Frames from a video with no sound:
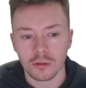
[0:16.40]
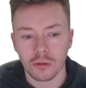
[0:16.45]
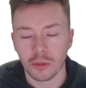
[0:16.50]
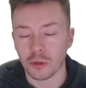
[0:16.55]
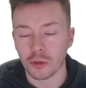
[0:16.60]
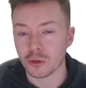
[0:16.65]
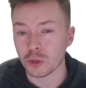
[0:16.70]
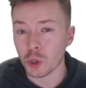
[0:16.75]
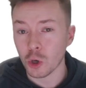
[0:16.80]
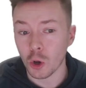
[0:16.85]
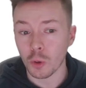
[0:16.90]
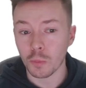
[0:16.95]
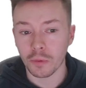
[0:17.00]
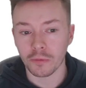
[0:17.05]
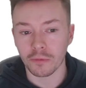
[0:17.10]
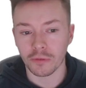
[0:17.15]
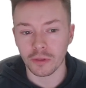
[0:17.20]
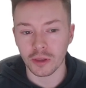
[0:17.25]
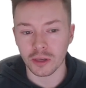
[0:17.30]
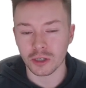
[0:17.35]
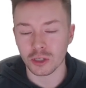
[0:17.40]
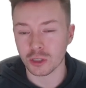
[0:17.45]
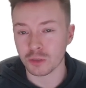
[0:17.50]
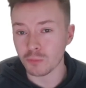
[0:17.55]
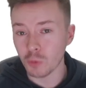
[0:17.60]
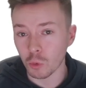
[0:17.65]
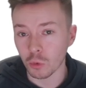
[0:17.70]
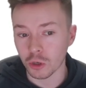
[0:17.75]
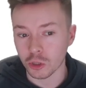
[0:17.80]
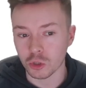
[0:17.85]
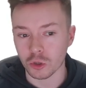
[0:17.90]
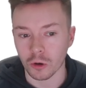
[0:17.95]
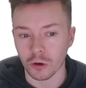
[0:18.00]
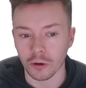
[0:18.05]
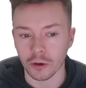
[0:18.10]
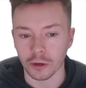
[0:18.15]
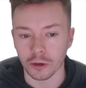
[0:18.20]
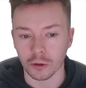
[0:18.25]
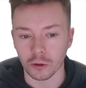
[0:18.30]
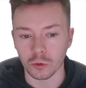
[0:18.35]
the top of this smaller
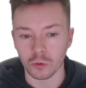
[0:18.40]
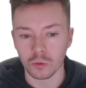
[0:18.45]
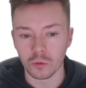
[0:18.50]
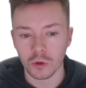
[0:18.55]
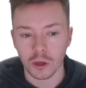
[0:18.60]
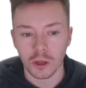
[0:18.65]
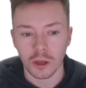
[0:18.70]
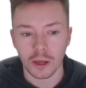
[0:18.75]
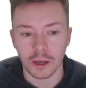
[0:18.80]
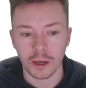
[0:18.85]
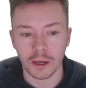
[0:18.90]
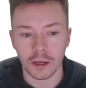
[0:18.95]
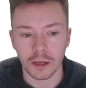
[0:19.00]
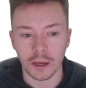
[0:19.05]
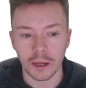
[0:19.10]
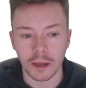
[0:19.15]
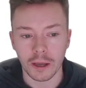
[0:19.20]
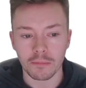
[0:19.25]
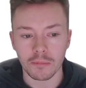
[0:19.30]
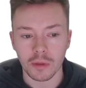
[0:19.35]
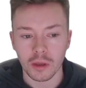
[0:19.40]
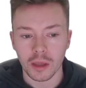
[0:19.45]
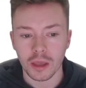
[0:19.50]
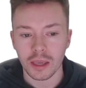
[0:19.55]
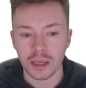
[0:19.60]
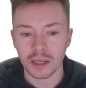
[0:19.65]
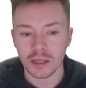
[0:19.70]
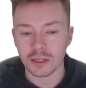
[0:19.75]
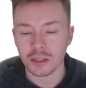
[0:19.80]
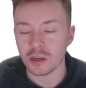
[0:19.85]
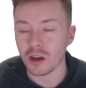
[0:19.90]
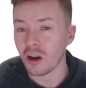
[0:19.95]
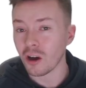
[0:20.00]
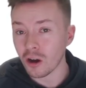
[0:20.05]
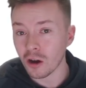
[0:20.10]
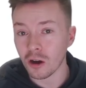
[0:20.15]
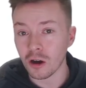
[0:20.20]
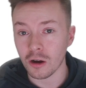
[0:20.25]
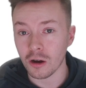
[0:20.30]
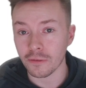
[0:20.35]
triangle is
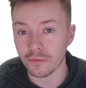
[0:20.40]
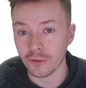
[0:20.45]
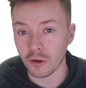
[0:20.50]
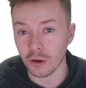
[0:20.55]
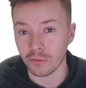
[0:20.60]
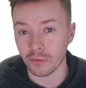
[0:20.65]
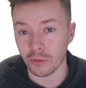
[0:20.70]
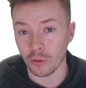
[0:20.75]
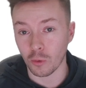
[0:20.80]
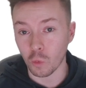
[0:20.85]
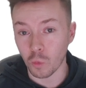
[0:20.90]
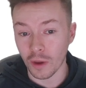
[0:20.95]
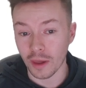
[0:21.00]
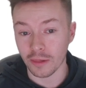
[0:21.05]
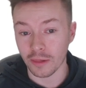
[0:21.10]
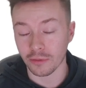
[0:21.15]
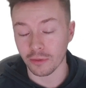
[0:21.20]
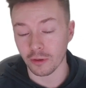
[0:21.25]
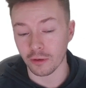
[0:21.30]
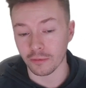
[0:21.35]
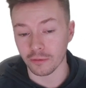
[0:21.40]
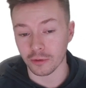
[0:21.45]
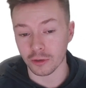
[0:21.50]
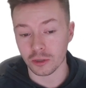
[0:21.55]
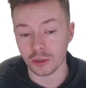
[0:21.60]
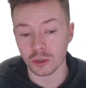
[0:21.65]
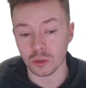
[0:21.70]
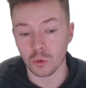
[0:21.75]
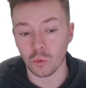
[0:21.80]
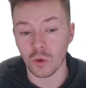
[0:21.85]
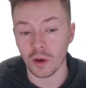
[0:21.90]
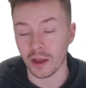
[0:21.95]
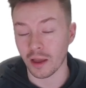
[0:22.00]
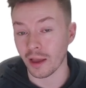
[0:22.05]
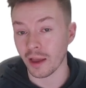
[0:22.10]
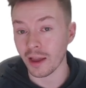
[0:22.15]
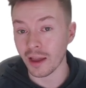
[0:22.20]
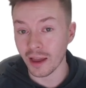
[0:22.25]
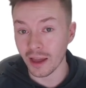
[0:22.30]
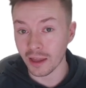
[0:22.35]
half of the width of the
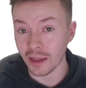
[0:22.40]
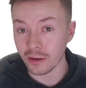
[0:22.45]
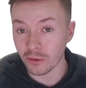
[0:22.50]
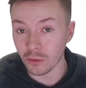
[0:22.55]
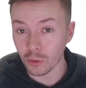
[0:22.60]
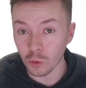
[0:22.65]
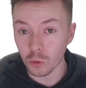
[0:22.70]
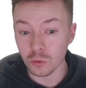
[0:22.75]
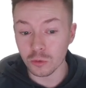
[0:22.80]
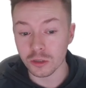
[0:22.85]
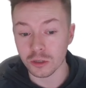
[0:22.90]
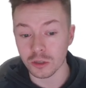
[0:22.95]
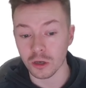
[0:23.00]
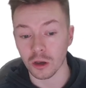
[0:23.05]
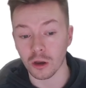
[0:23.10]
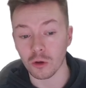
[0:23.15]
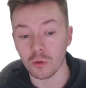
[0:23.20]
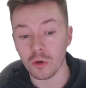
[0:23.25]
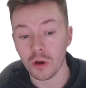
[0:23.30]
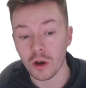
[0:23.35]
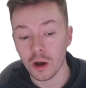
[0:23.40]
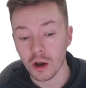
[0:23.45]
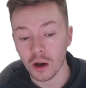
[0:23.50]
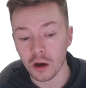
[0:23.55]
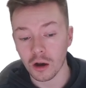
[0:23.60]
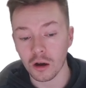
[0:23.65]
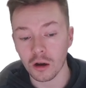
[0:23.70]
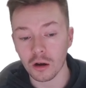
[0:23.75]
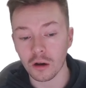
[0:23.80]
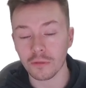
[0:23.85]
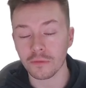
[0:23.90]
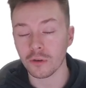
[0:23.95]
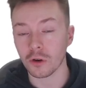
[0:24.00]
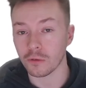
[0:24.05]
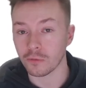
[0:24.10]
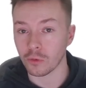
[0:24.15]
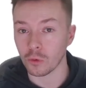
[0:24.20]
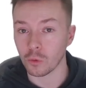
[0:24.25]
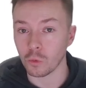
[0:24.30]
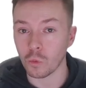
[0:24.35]
square and also half
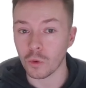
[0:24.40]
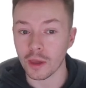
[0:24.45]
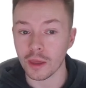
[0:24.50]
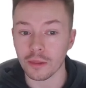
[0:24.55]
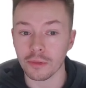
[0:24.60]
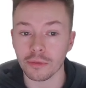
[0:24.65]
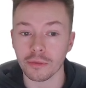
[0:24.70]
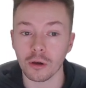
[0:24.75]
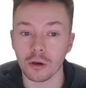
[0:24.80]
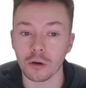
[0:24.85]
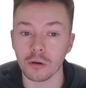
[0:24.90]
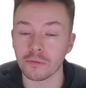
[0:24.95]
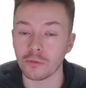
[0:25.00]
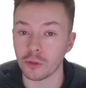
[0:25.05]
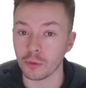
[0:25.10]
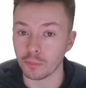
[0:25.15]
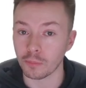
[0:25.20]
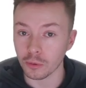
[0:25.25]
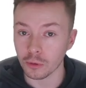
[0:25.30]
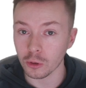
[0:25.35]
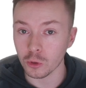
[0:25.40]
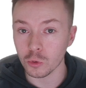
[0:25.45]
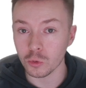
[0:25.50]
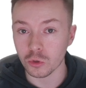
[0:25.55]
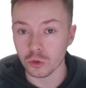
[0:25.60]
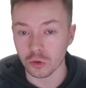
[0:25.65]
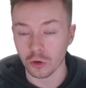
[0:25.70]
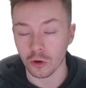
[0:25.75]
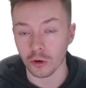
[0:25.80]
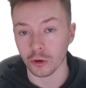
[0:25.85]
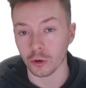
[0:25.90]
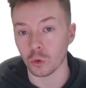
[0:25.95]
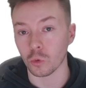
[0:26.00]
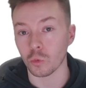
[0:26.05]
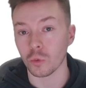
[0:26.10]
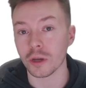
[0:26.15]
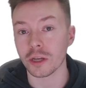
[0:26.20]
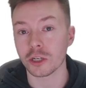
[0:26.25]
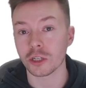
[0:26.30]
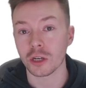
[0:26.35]
of the width of the blue triangle,
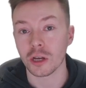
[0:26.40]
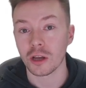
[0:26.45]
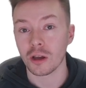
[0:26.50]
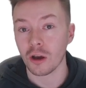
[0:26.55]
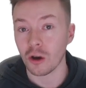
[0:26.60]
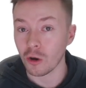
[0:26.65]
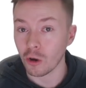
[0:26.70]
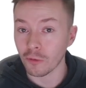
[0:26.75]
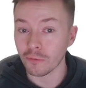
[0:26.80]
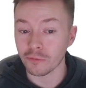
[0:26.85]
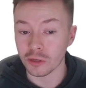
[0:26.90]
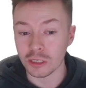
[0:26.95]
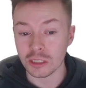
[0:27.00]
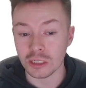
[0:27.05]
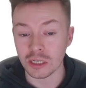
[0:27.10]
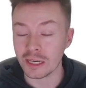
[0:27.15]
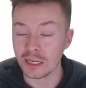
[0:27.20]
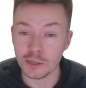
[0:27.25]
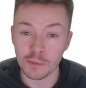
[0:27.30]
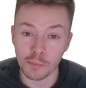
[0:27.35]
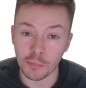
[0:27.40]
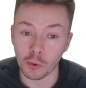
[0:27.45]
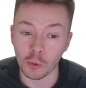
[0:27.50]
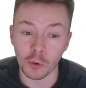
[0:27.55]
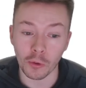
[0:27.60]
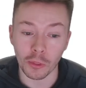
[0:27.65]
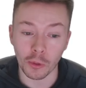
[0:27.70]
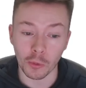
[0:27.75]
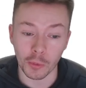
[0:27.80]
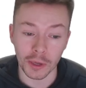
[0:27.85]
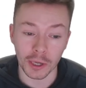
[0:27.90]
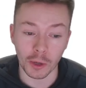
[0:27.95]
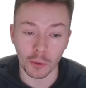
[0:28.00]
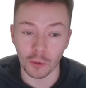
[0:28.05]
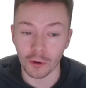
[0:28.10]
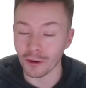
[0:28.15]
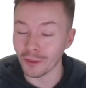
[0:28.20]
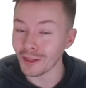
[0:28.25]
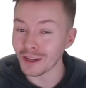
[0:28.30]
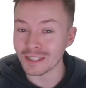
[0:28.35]
which obviously is important that we can
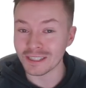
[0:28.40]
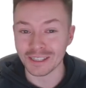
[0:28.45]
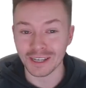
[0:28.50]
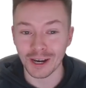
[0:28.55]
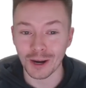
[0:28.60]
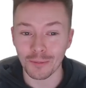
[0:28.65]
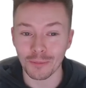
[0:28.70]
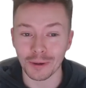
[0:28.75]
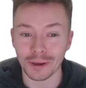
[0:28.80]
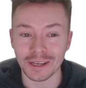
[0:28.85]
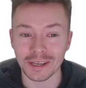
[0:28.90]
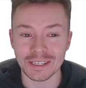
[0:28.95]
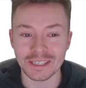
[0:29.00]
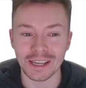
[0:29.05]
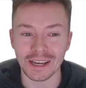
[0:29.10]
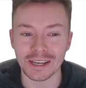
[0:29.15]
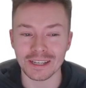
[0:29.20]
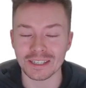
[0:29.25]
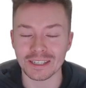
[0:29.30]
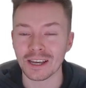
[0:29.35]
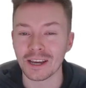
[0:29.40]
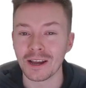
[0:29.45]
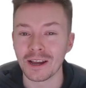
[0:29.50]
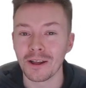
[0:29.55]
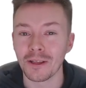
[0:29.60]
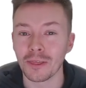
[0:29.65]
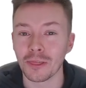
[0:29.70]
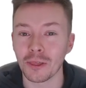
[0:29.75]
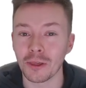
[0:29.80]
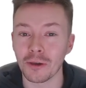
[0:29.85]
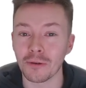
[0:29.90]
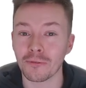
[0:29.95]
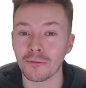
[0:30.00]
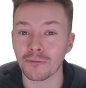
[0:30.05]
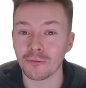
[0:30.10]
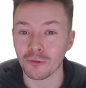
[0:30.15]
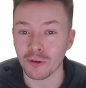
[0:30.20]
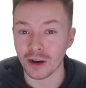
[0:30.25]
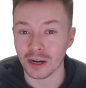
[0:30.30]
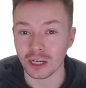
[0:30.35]
work that out because that's the
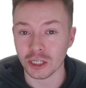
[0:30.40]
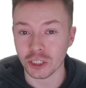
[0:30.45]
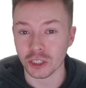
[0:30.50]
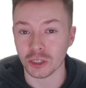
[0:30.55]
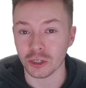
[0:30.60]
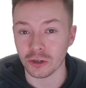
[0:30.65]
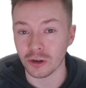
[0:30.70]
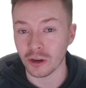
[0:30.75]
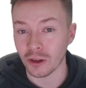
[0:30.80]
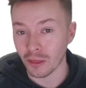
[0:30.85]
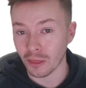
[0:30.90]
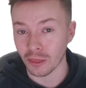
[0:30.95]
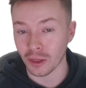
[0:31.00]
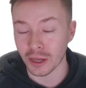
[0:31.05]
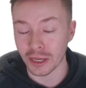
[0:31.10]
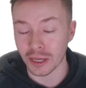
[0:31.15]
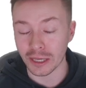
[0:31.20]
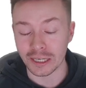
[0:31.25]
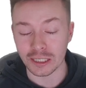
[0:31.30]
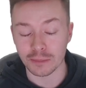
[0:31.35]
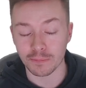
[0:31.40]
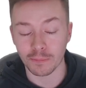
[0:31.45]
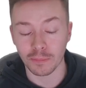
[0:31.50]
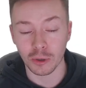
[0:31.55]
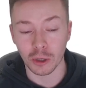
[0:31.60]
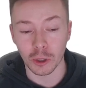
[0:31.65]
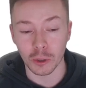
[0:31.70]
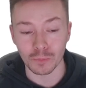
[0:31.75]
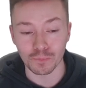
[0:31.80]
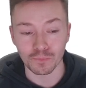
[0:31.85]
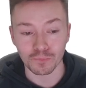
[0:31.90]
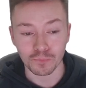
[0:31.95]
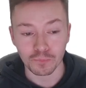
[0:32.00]
fraction that is blue.